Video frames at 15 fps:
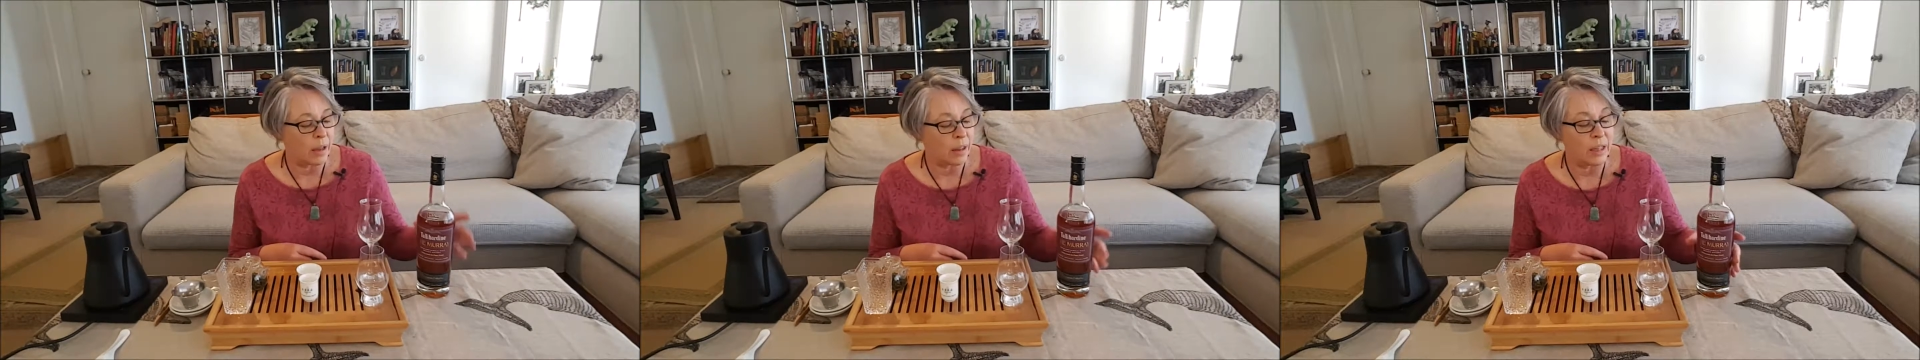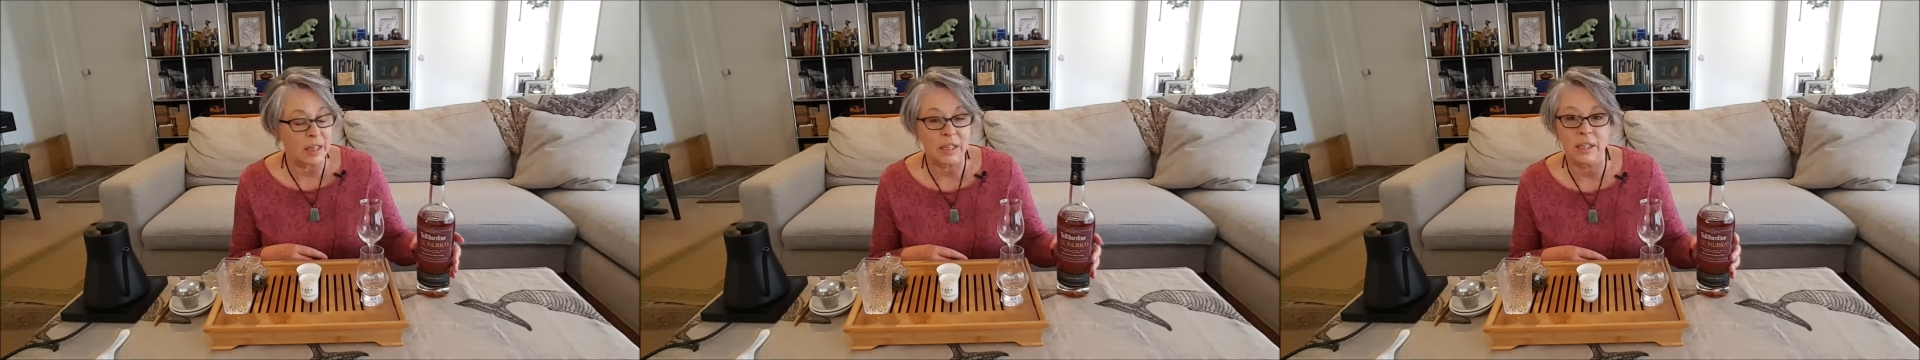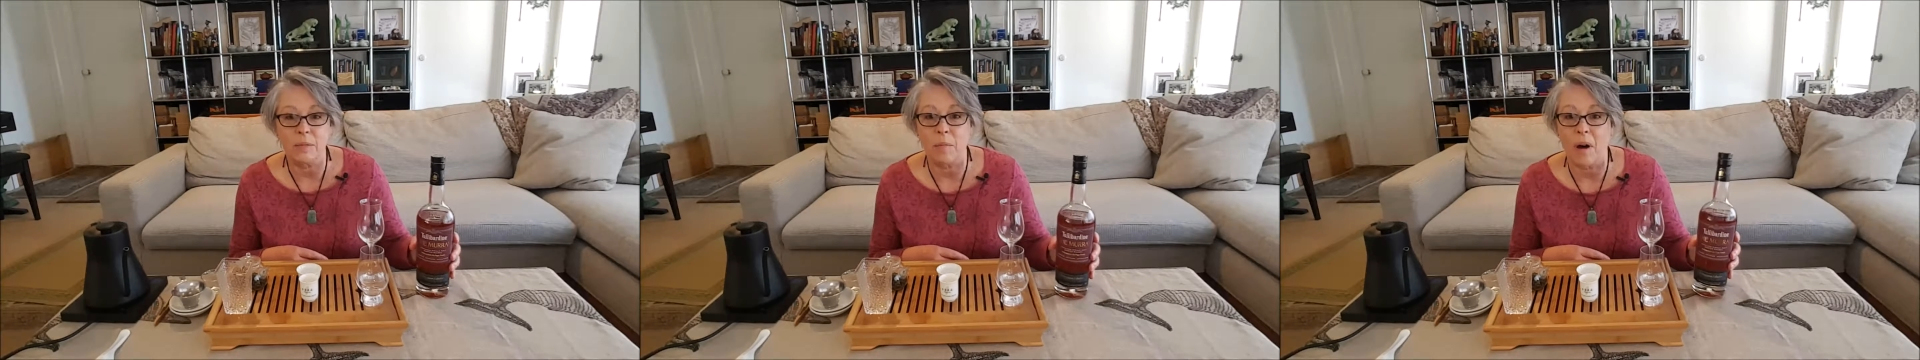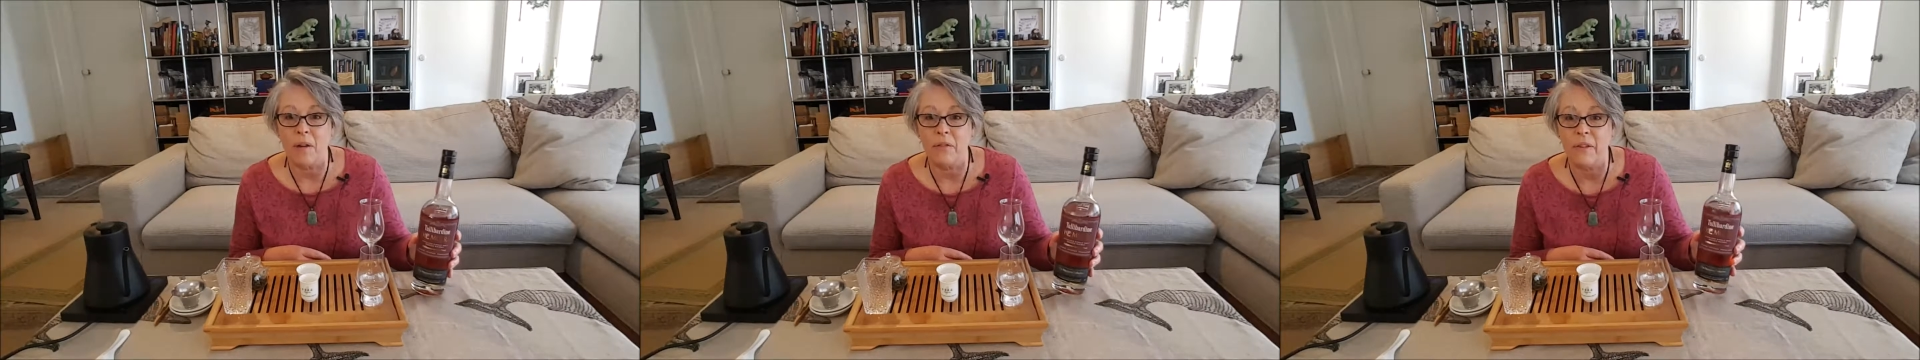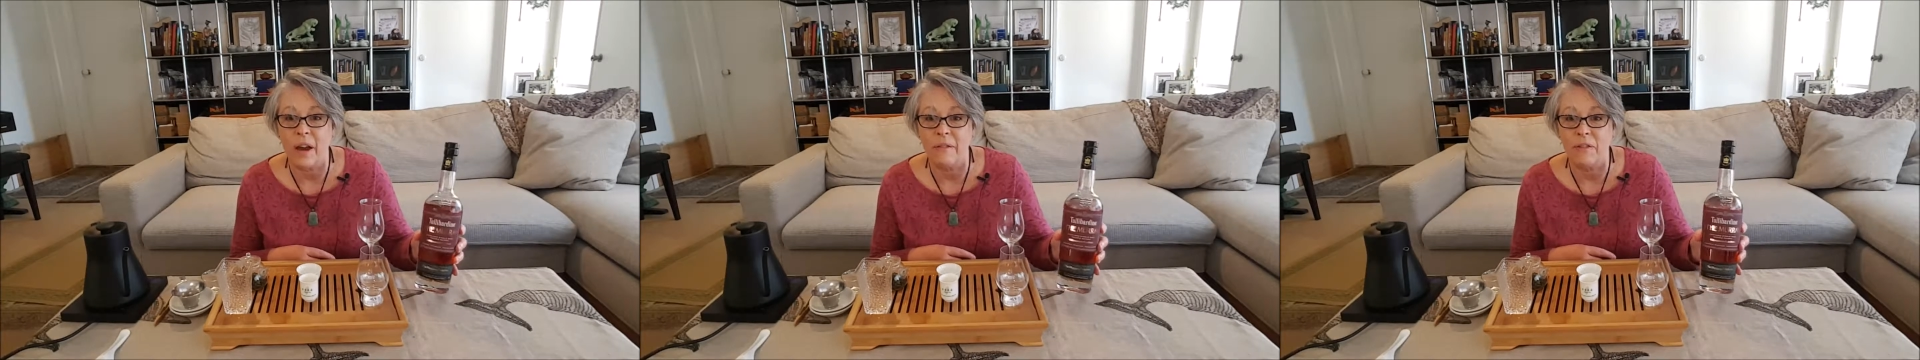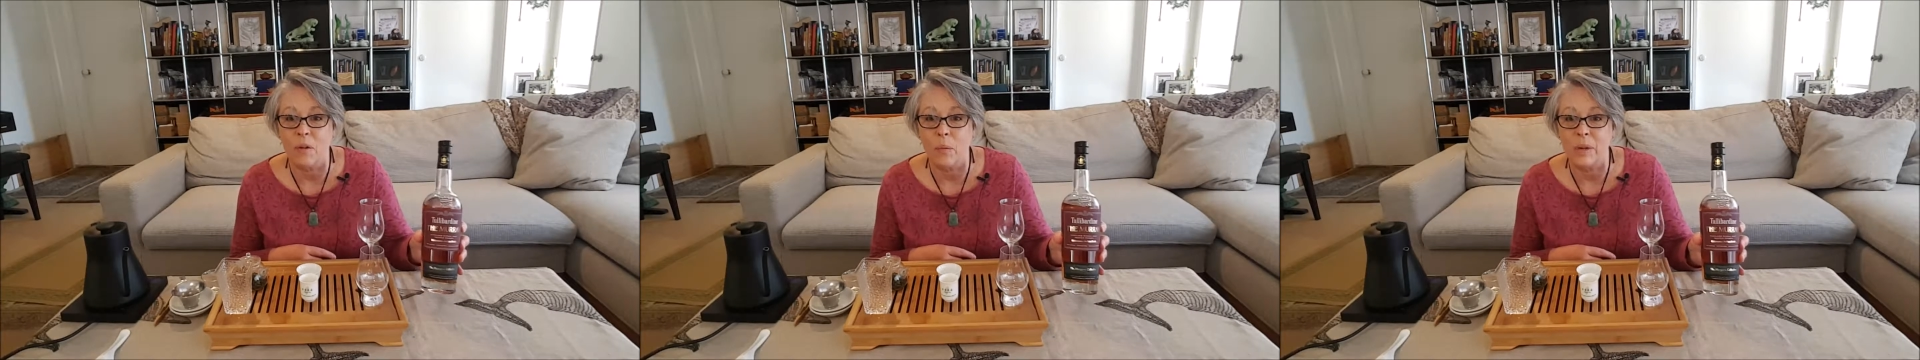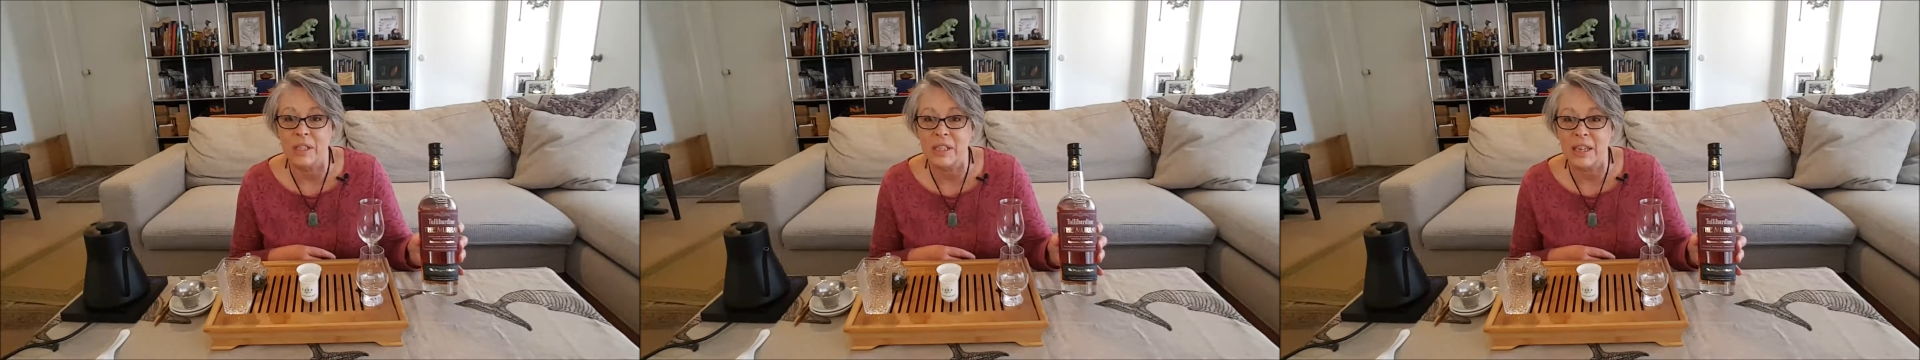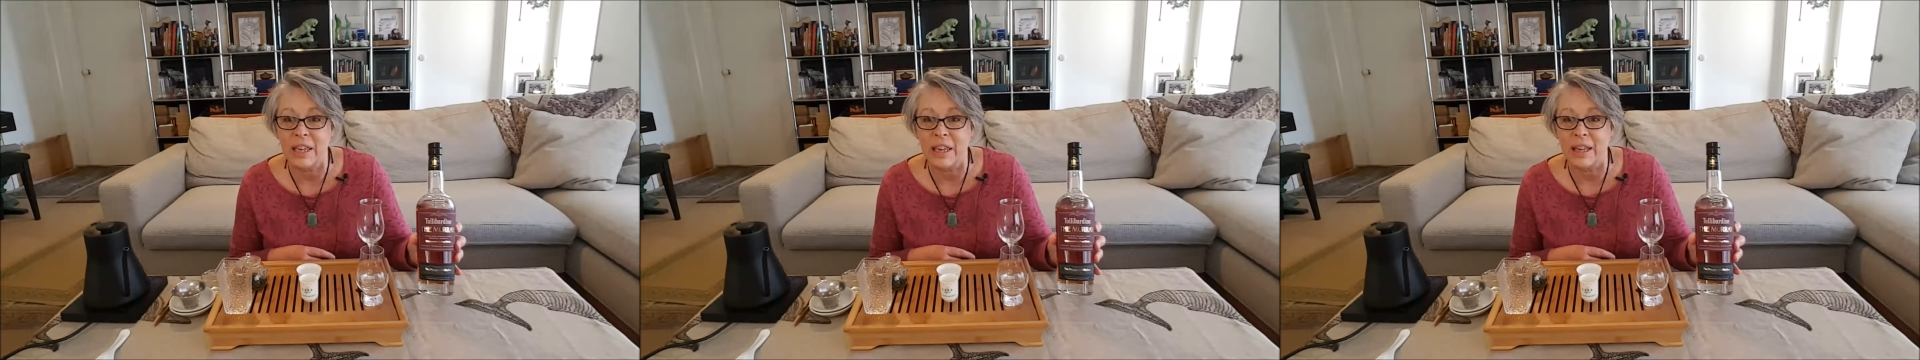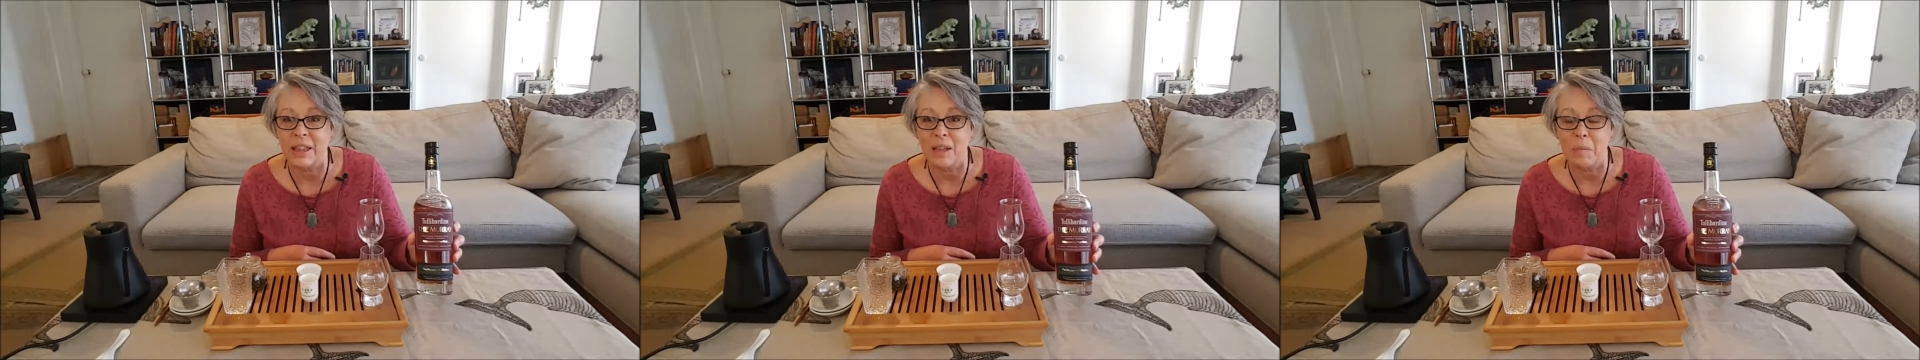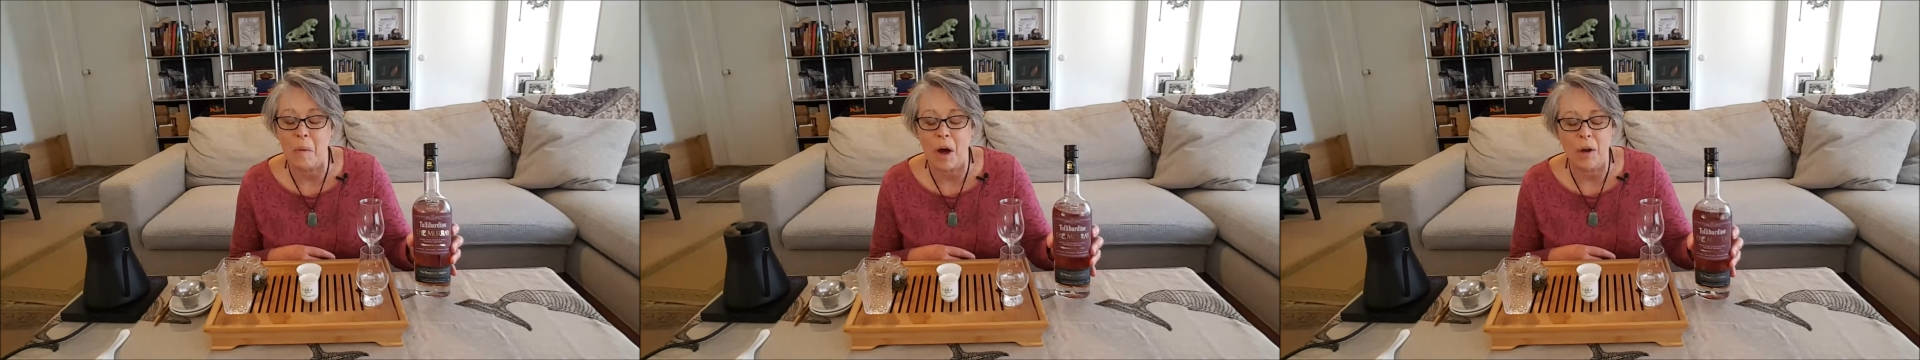and this is my favorite whiskey at
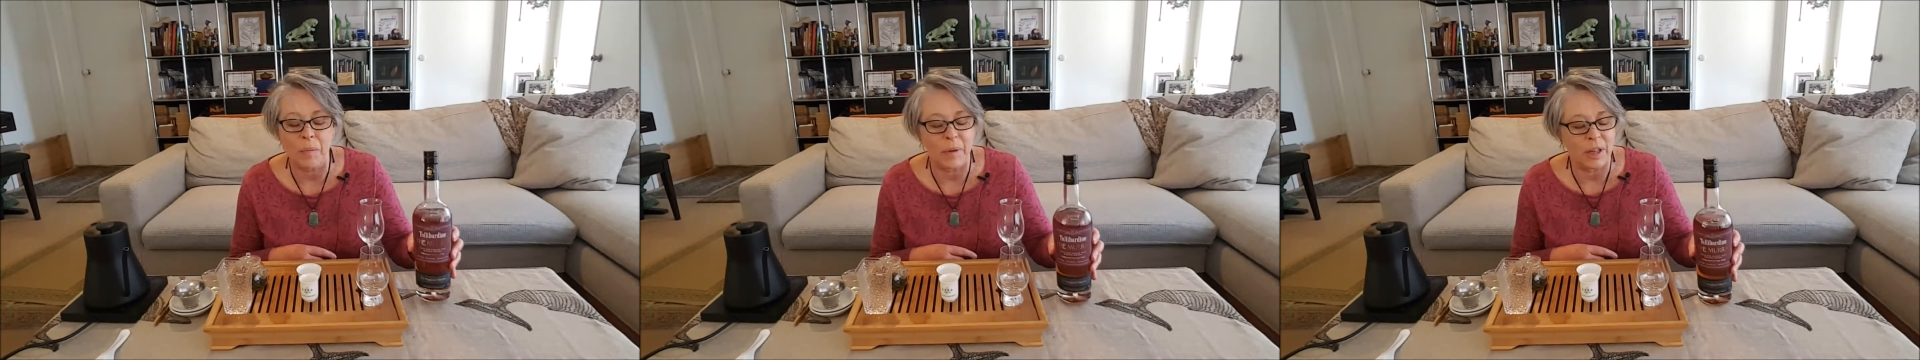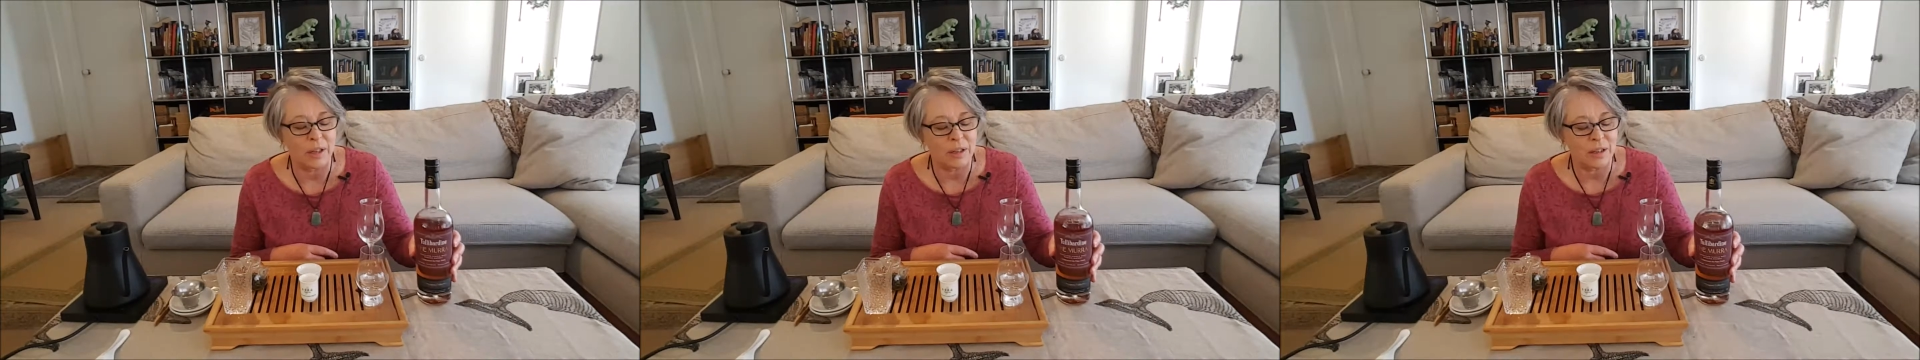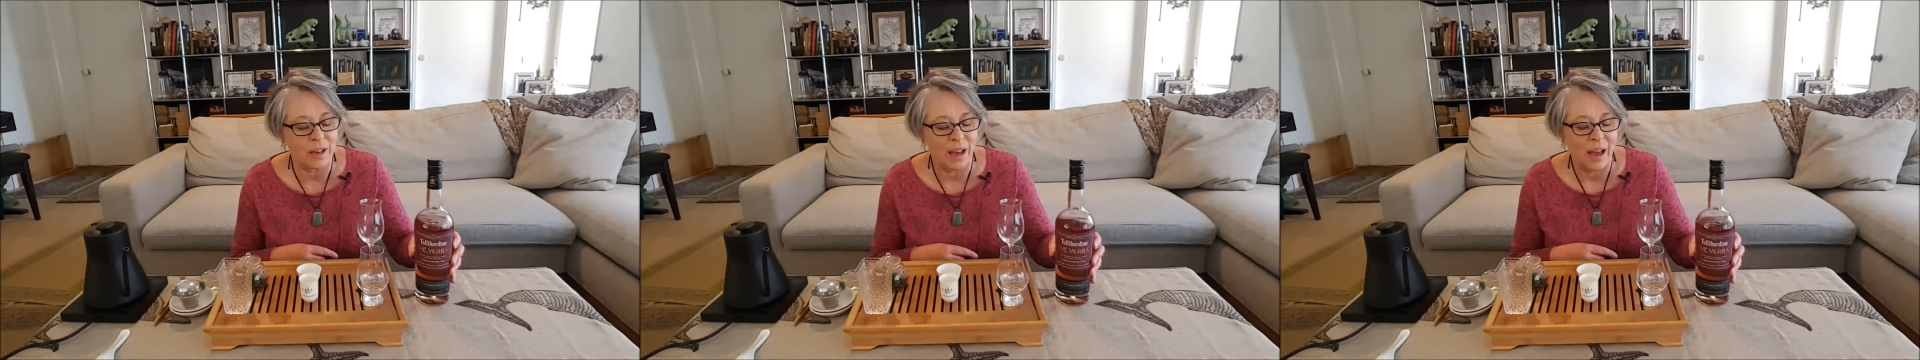the moment.